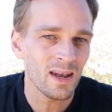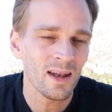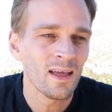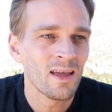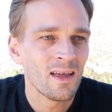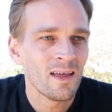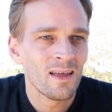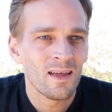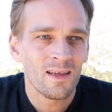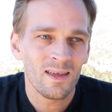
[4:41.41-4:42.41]
And
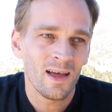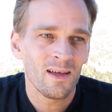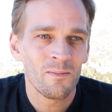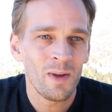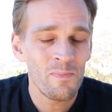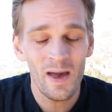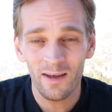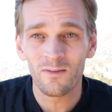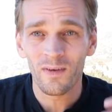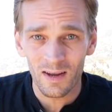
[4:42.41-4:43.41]
yeah, my
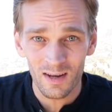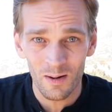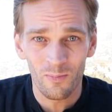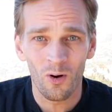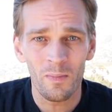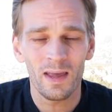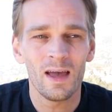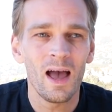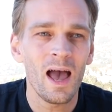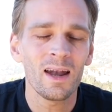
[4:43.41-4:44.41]
passion for India brought me
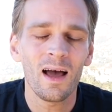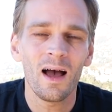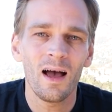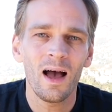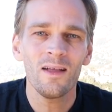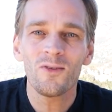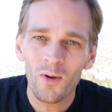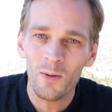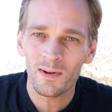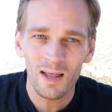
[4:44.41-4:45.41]
here. And I knew
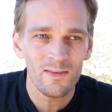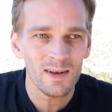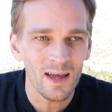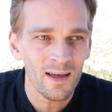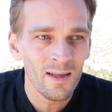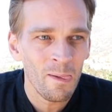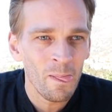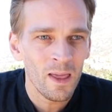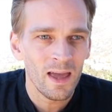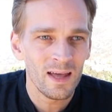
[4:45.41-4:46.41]
I would love it here.
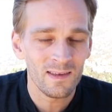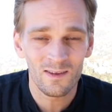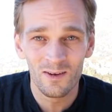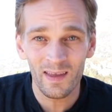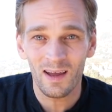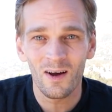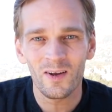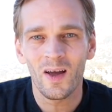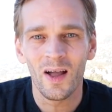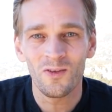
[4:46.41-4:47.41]
And as soon as I got
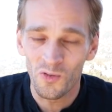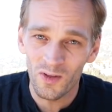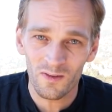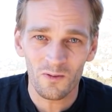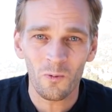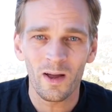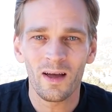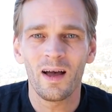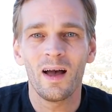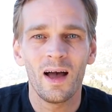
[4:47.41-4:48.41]
here, I knew this is
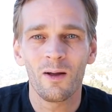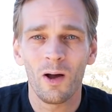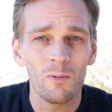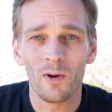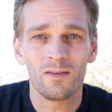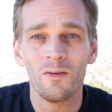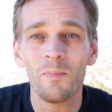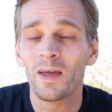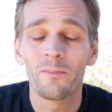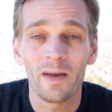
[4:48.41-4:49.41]
where I wanted to
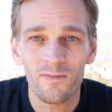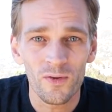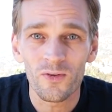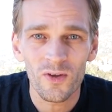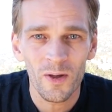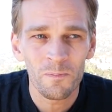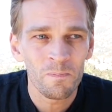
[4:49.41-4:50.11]
be in my future.